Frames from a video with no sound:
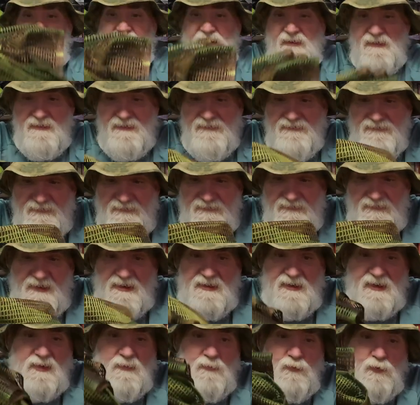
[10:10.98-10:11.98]
And this is
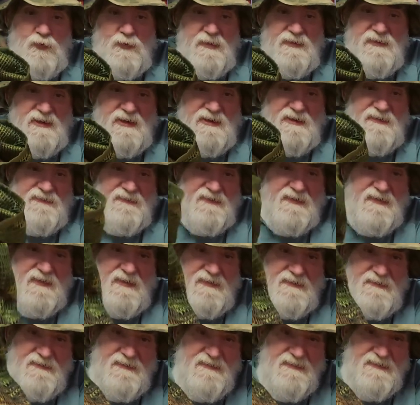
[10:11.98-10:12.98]
like a woodland
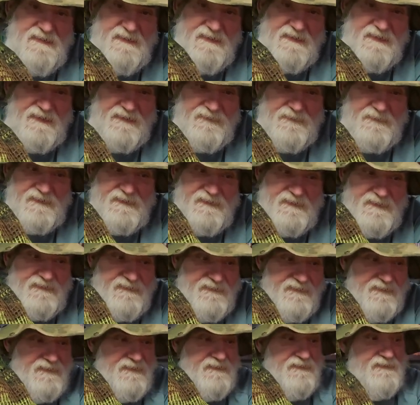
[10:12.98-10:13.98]
color, is what
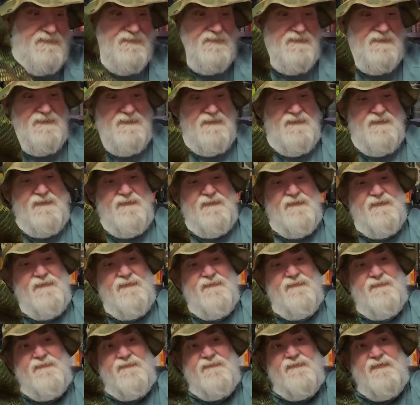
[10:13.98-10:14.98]
this is.
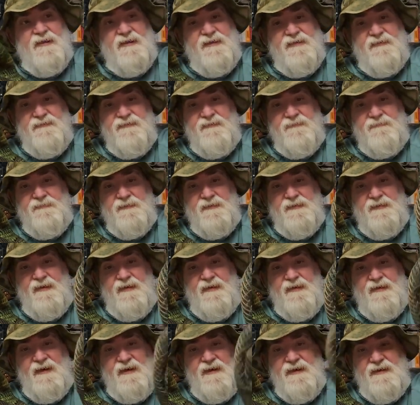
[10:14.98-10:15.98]
This was like a different
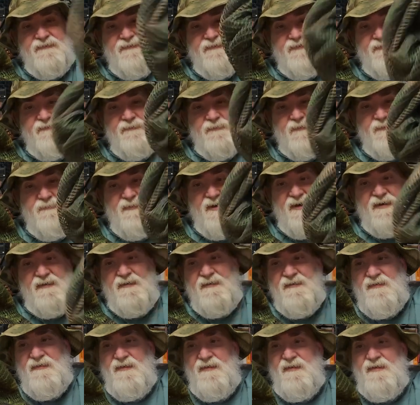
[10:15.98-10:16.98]
color. I like this one better.
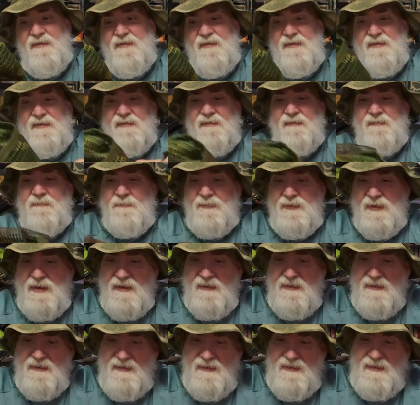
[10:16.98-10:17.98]

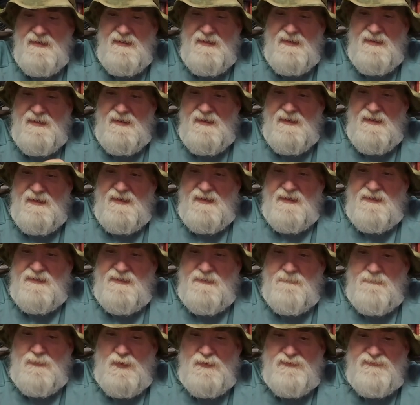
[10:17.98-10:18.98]
But
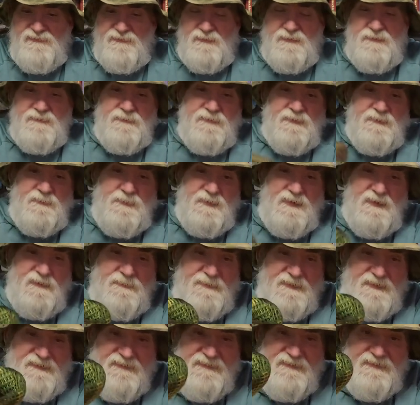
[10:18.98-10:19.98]
they both serve their
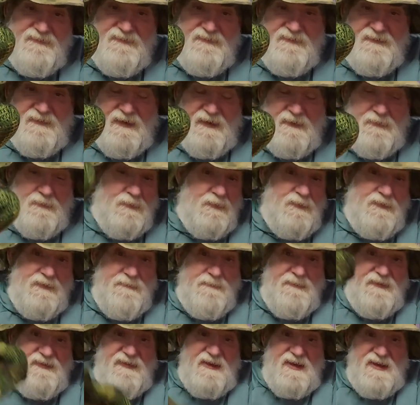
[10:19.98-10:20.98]
purpose. And I'll only
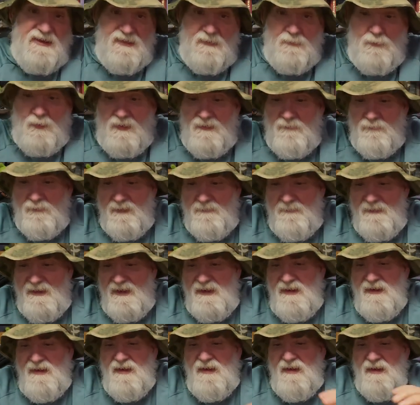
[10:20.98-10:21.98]
be taking one with
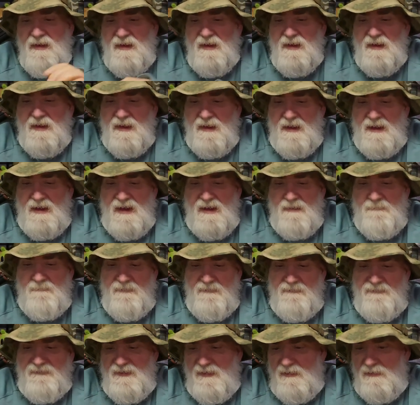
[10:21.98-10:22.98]
me.
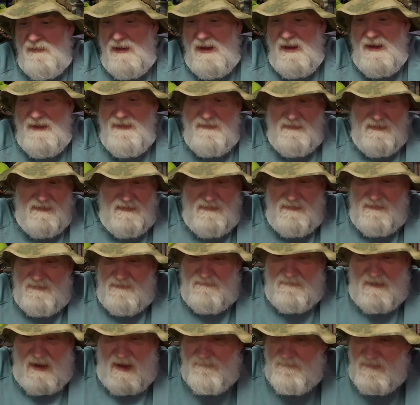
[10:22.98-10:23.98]
They're light.
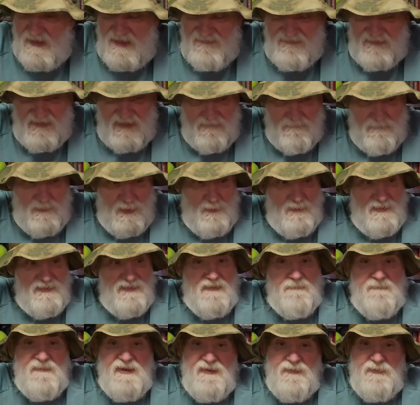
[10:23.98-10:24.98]
I may take both.
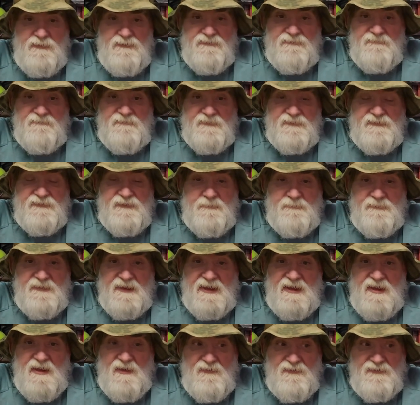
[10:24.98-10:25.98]
I may use them for
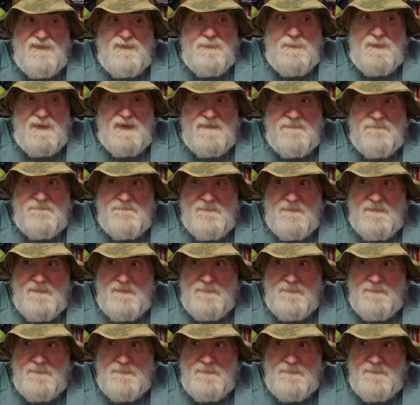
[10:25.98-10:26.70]
something else. But